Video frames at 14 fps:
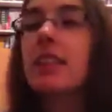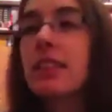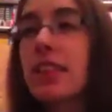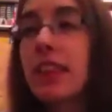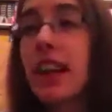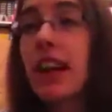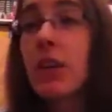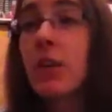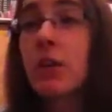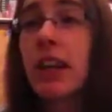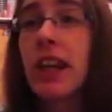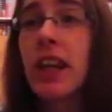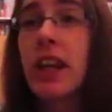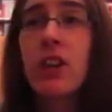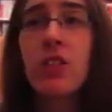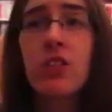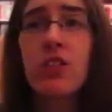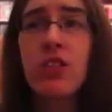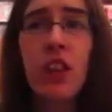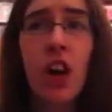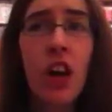Like, I don't care,
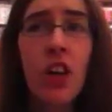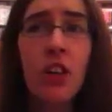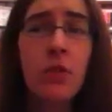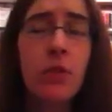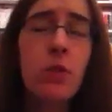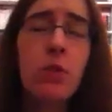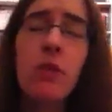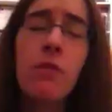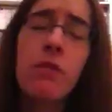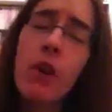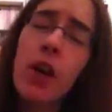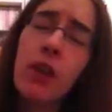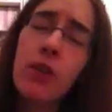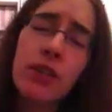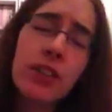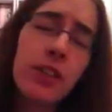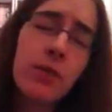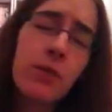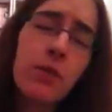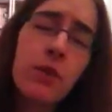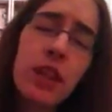just all of you unfollow
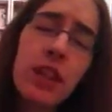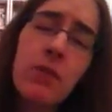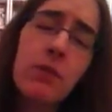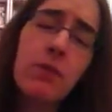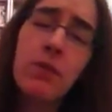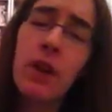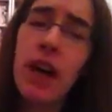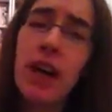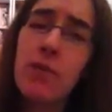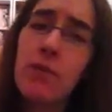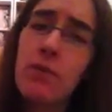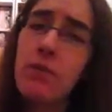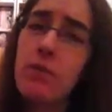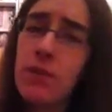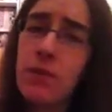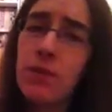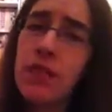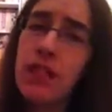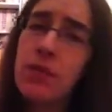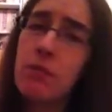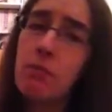except for the
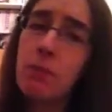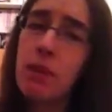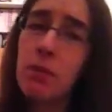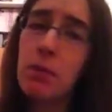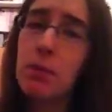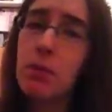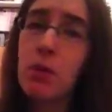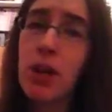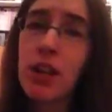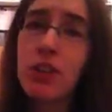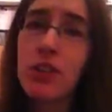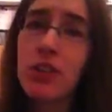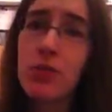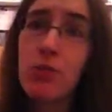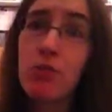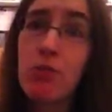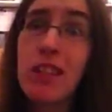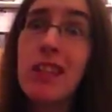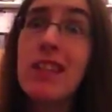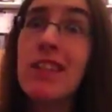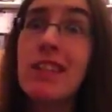5-15 people who actually
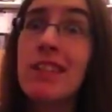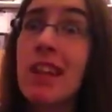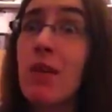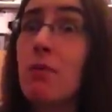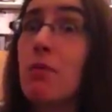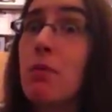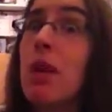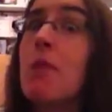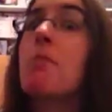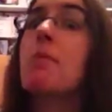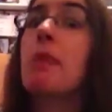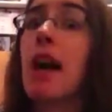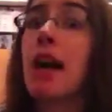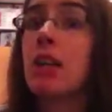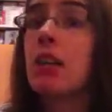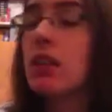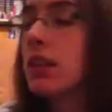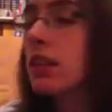read and not reply me back.